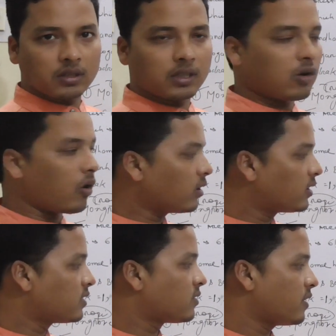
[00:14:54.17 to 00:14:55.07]
then all
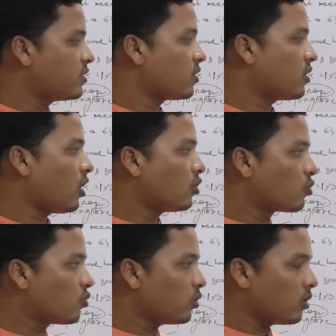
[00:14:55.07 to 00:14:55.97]
this region,
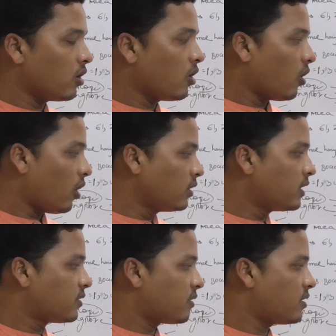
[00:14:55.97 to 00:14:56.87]
Anugul, all
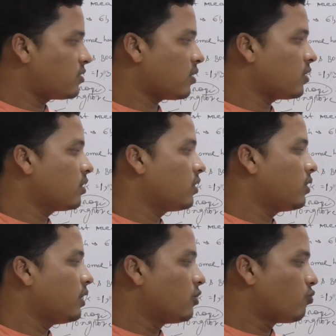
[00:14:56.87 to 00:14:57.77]
this region,
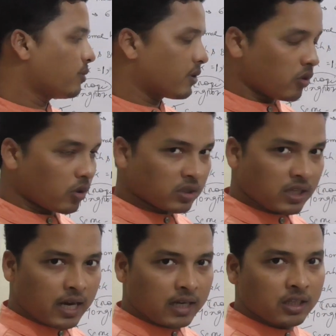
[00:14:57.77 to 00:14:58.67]
it would be
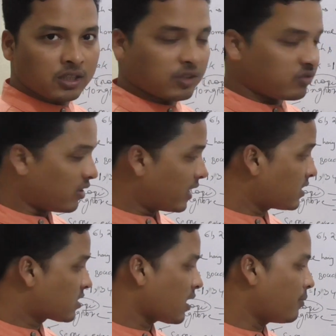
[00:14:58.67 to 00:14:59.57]
Khordha, the
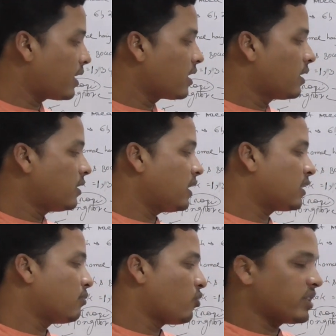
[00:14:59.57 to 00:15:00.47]
forest coming, they are
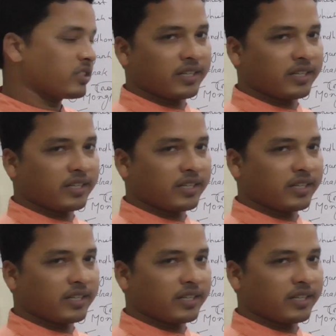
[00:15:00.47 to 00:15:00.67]
the moist